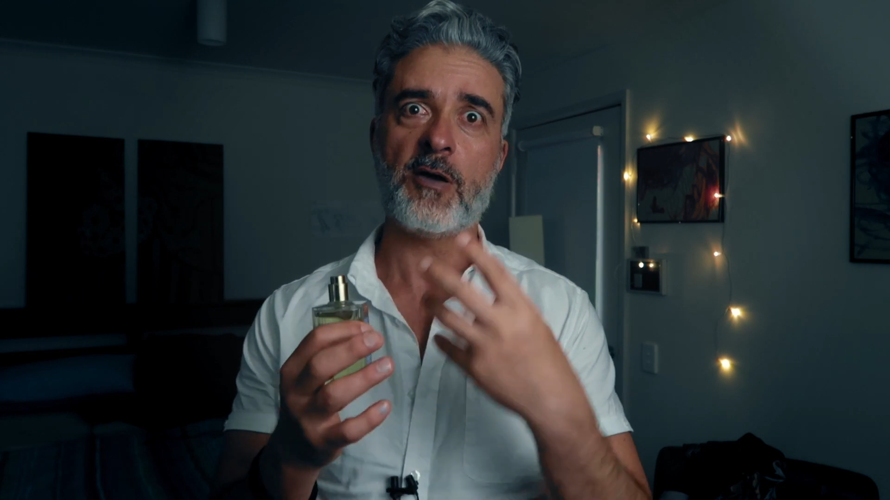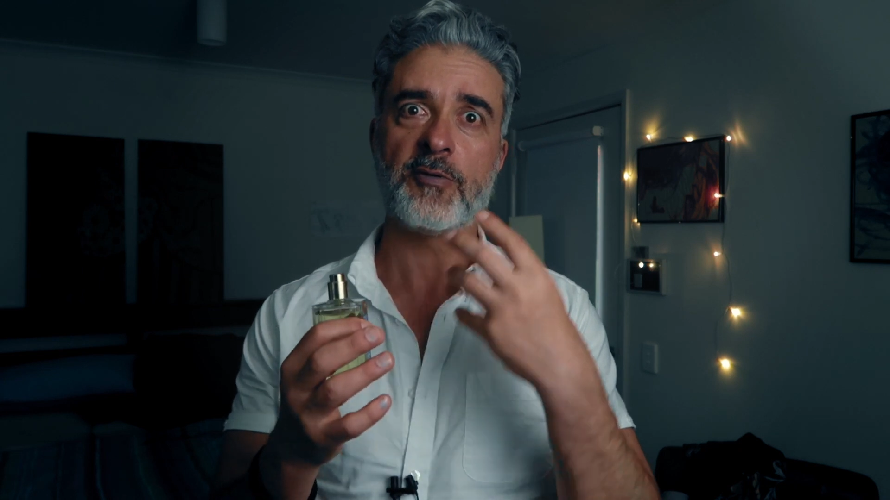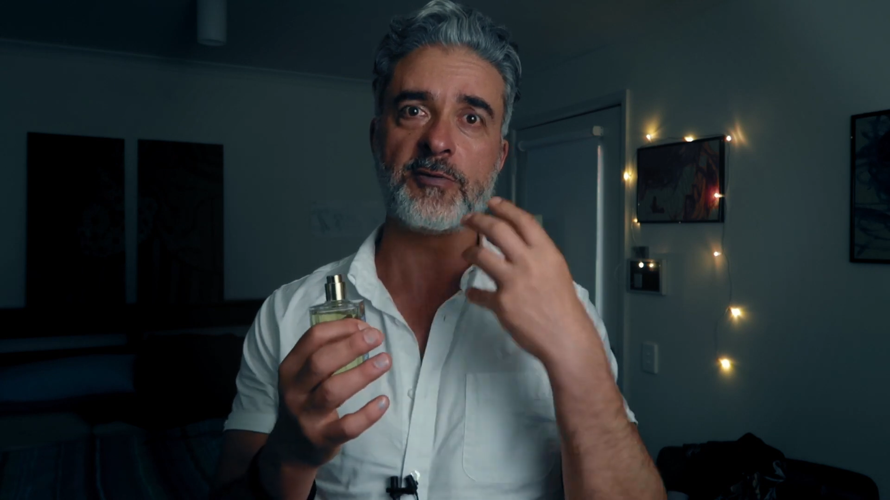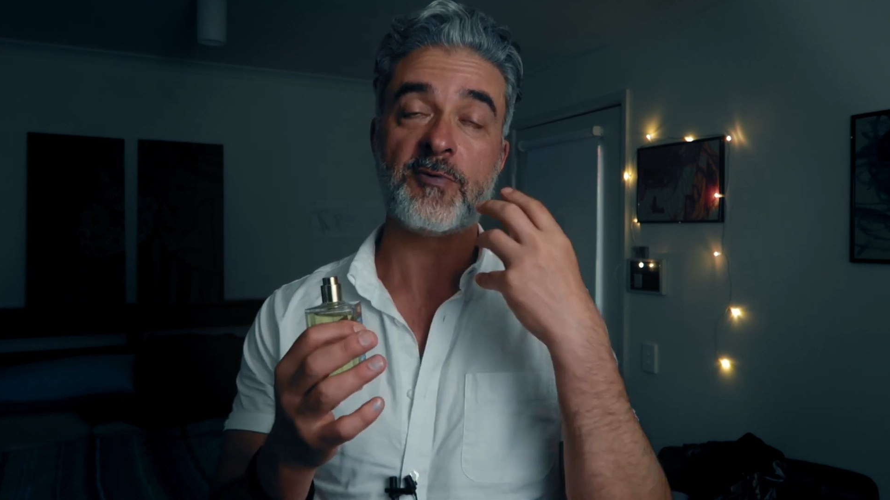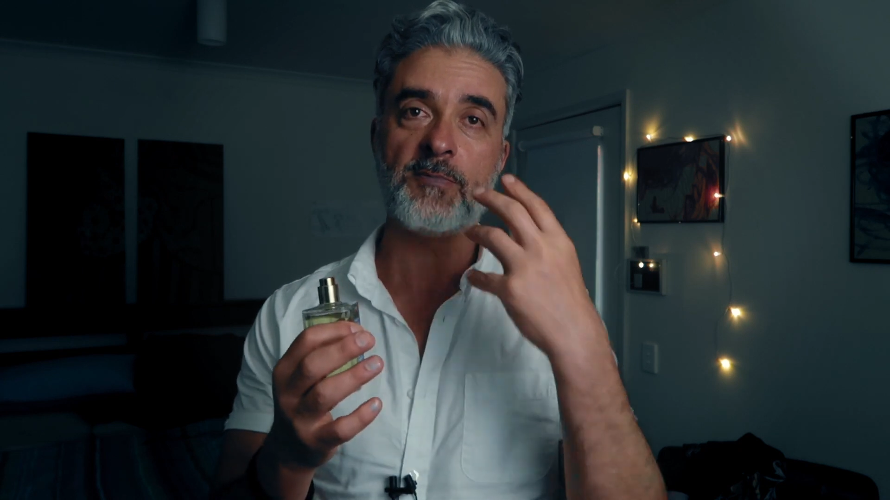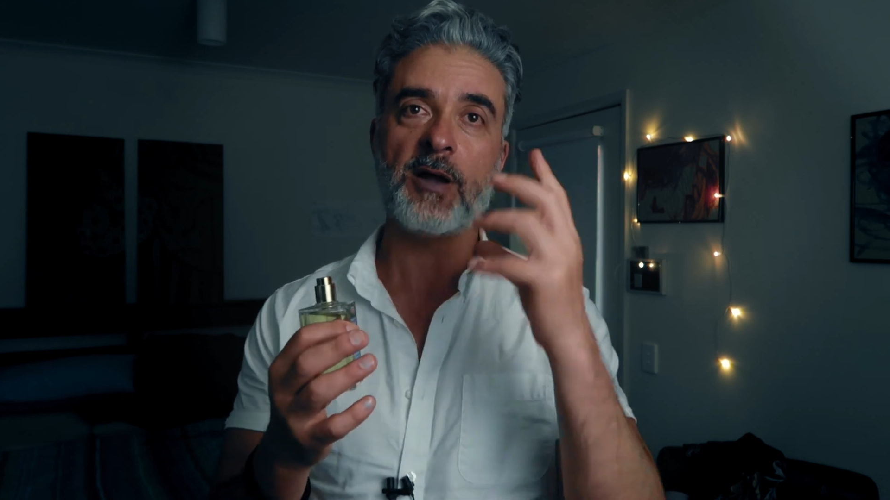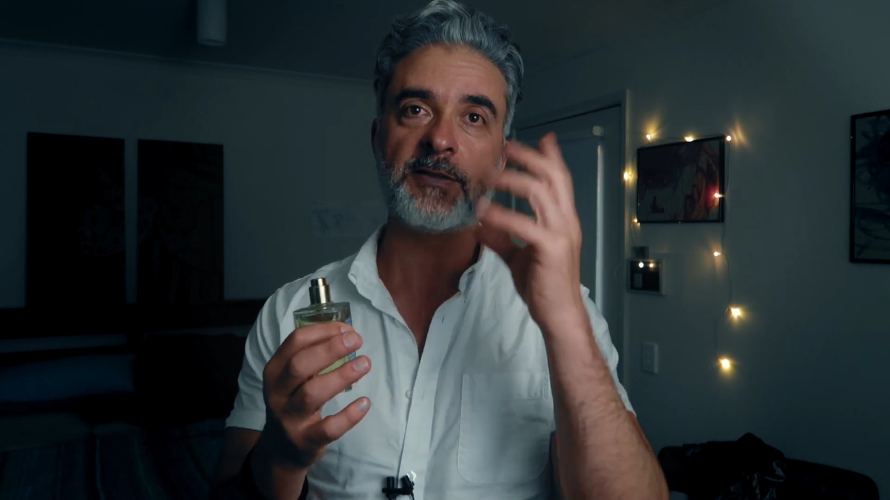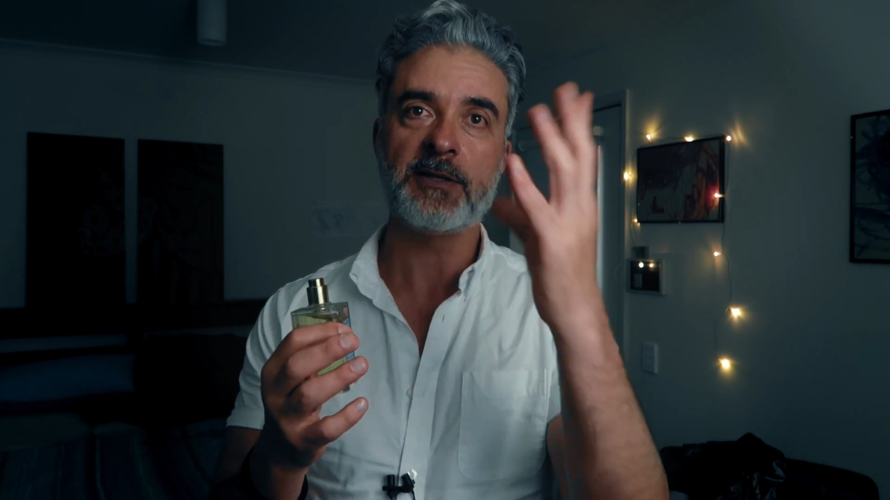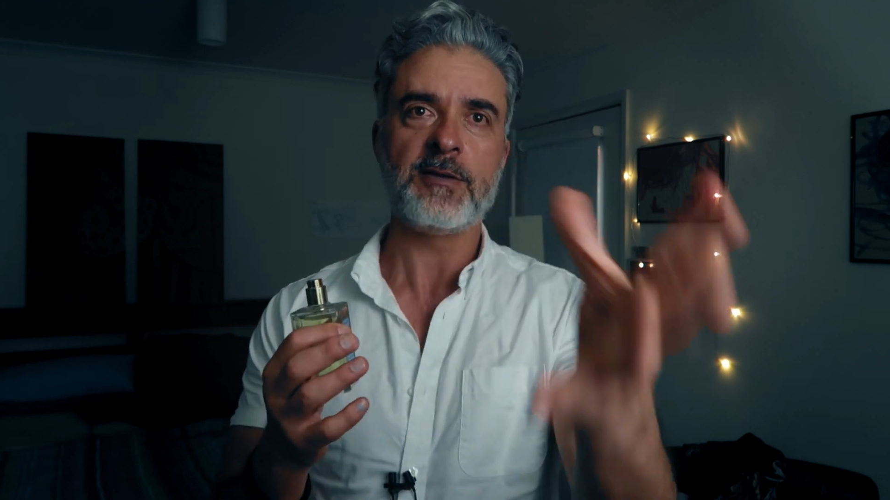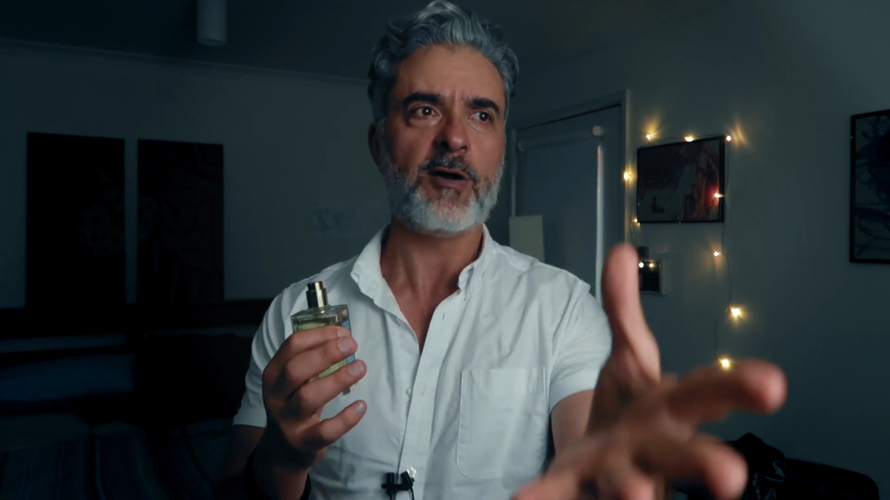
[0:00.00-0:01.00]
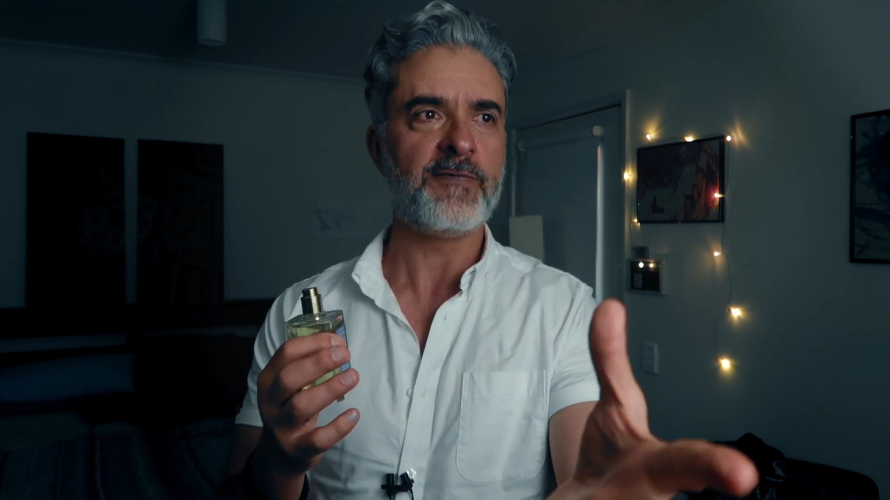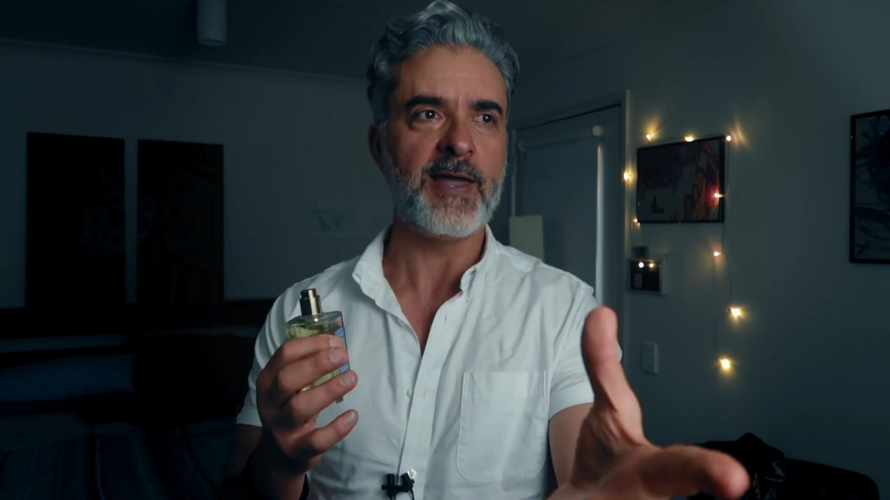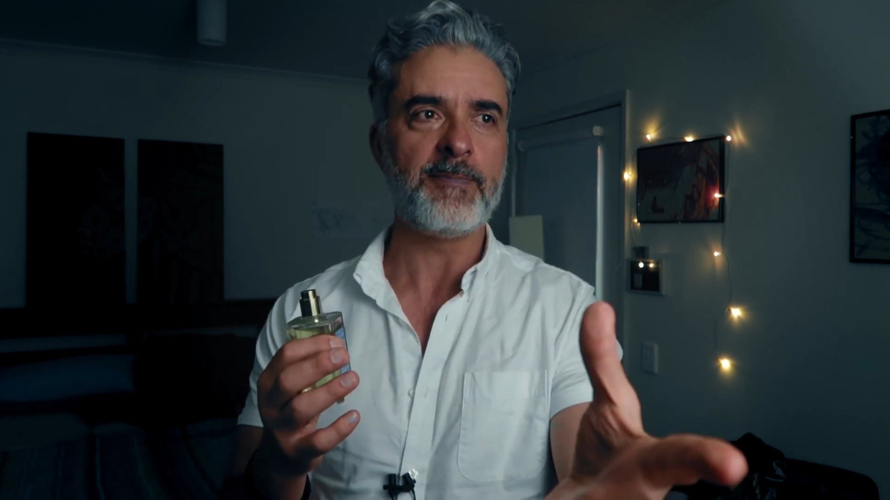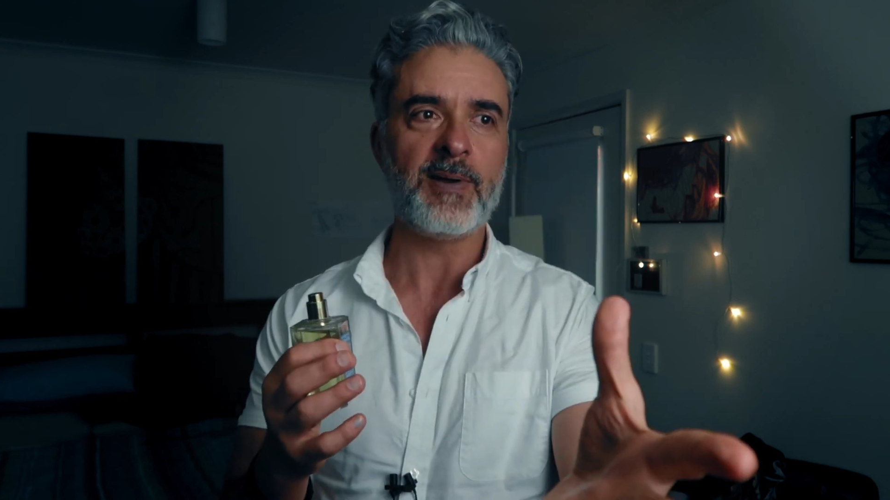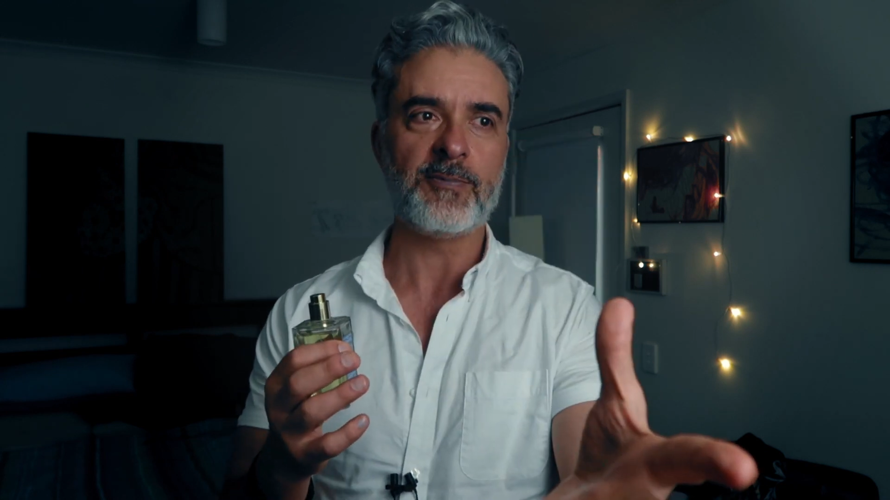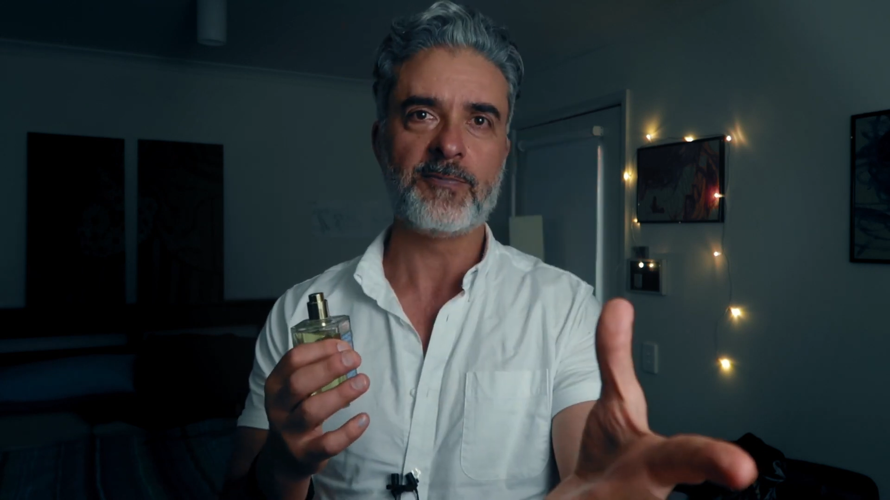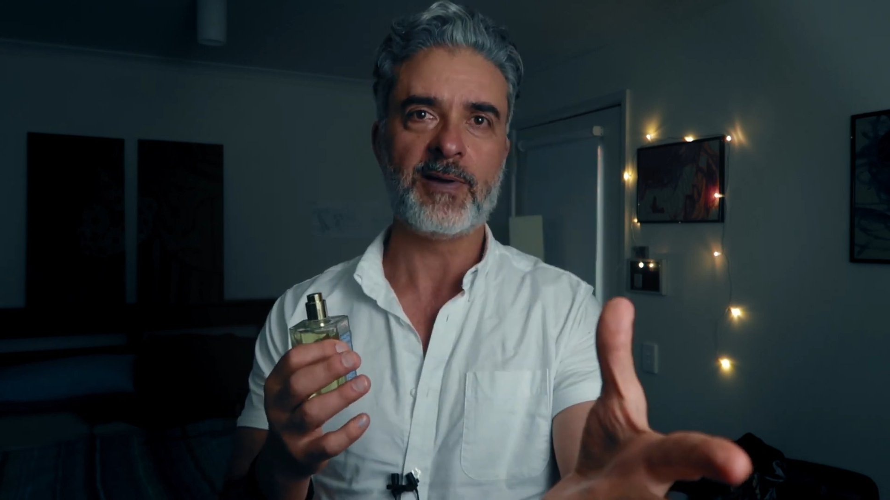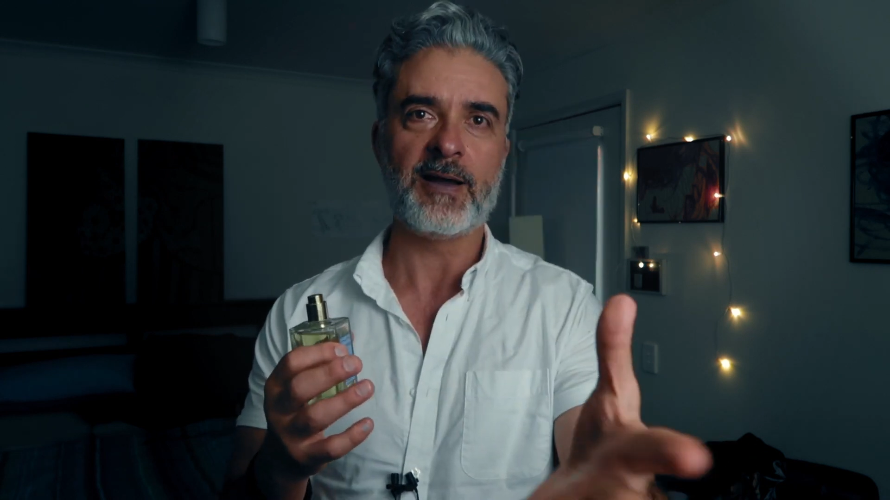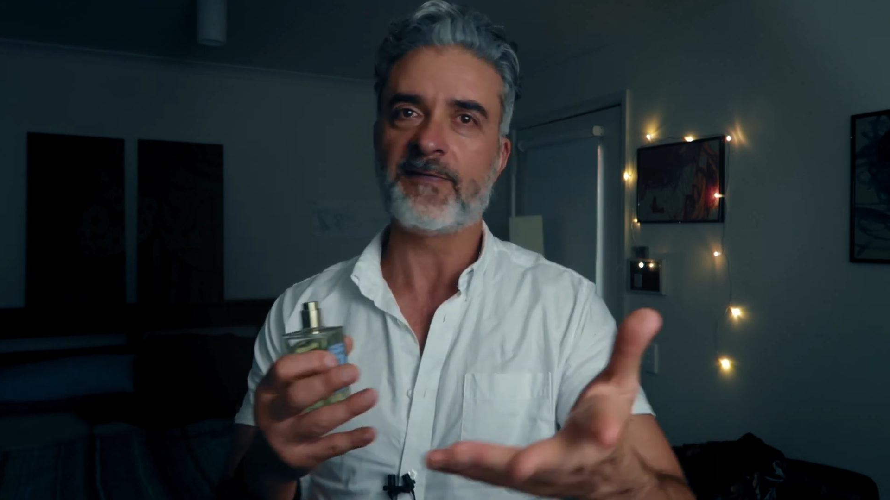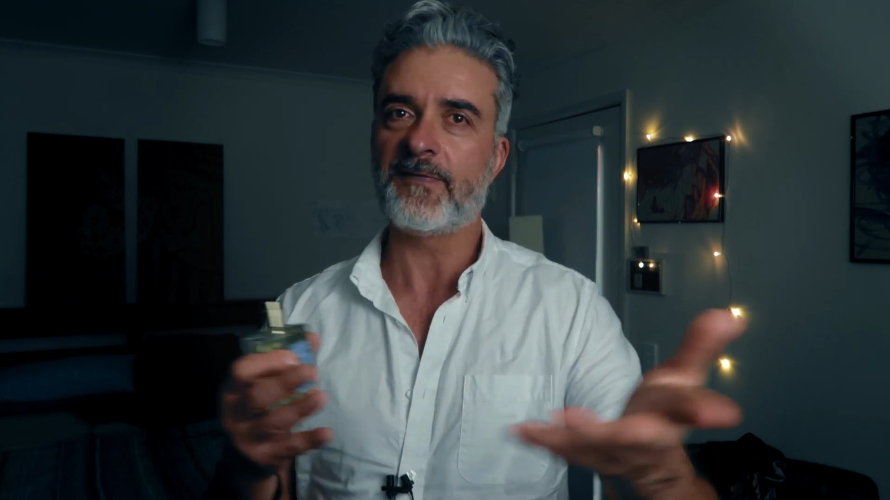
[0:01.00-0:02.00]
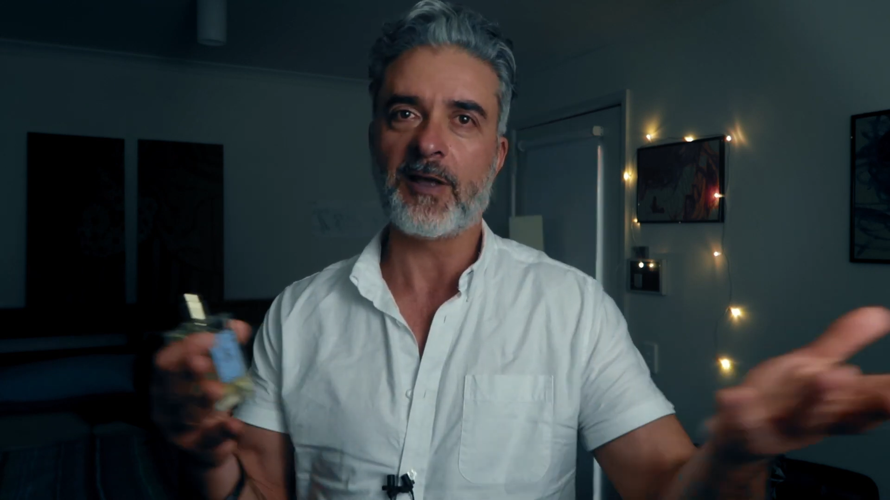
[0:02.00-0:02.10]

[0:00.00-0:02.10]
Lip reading: I was reminded of that bubble bath.